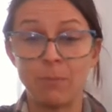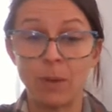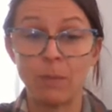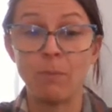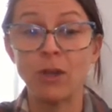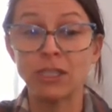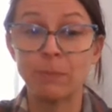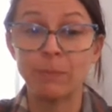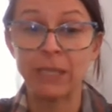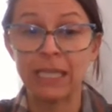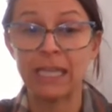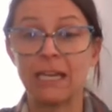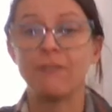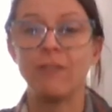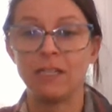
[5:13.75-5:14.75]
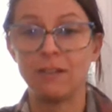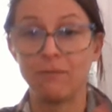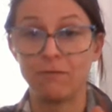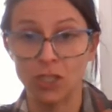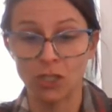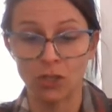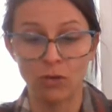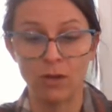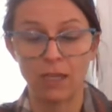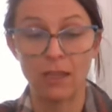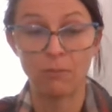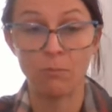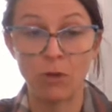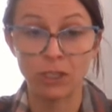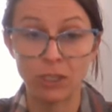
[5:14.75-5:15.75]
but multiplicative and division go
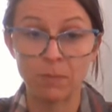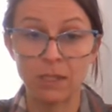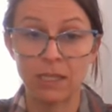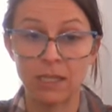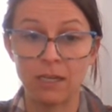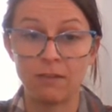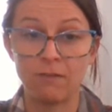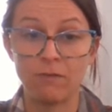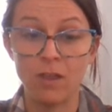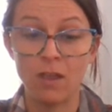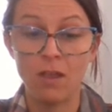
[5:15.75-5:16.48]
together. Multiplicative